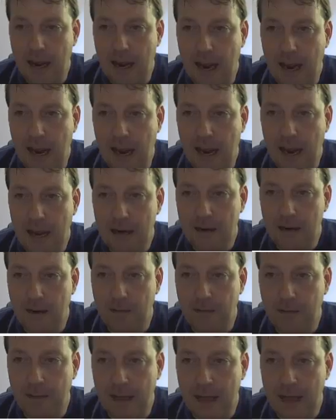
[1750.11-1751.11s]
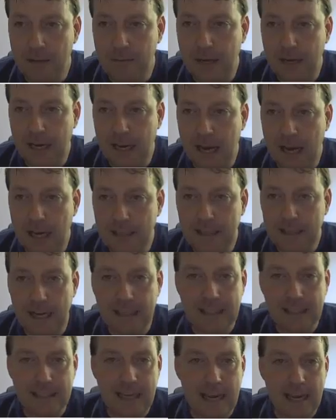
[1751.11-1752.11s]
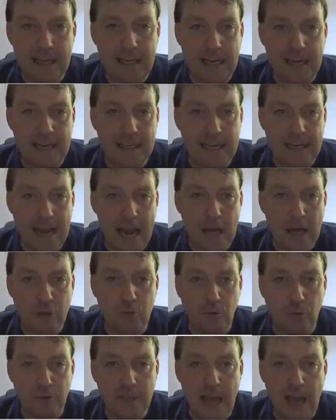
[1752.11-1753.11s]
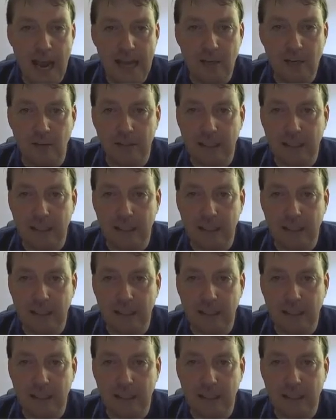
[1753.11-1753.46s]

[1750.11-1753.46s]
And then because I said in the actual title